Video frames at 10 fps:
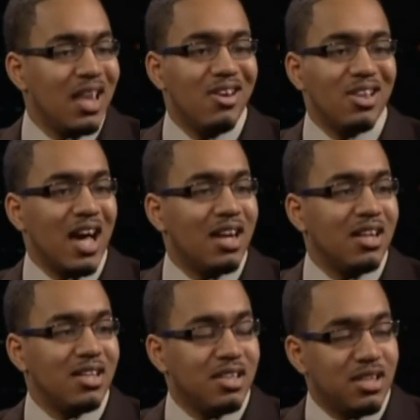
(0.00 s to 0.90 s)
There are a lot
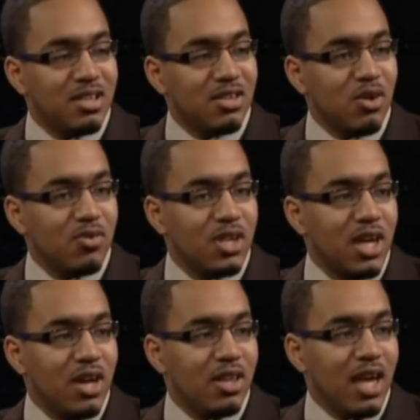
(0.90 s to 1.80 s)
of diseases over
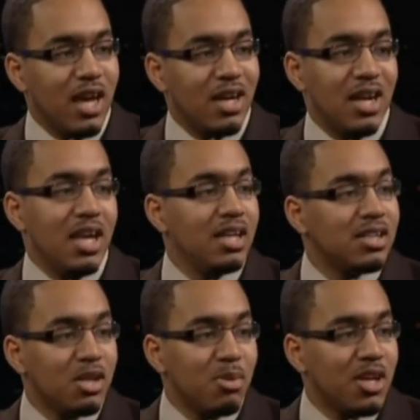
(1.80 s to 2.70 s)
there that could
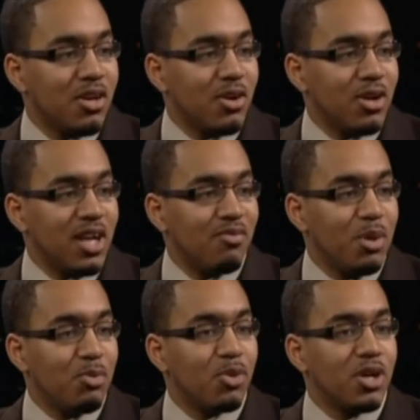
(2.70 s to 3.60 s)
easily be cured if
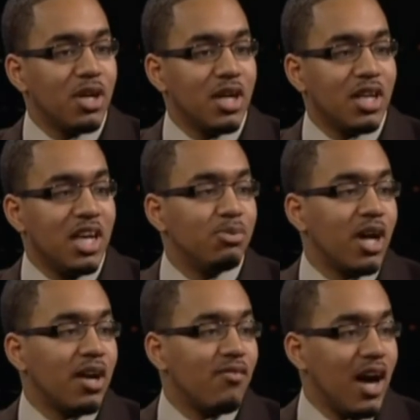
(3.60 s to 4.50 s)
people could keep
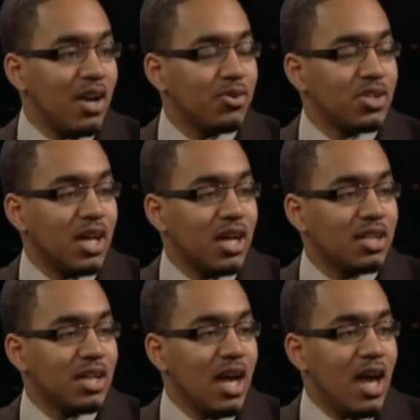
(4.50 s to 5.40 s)
track of vital signs.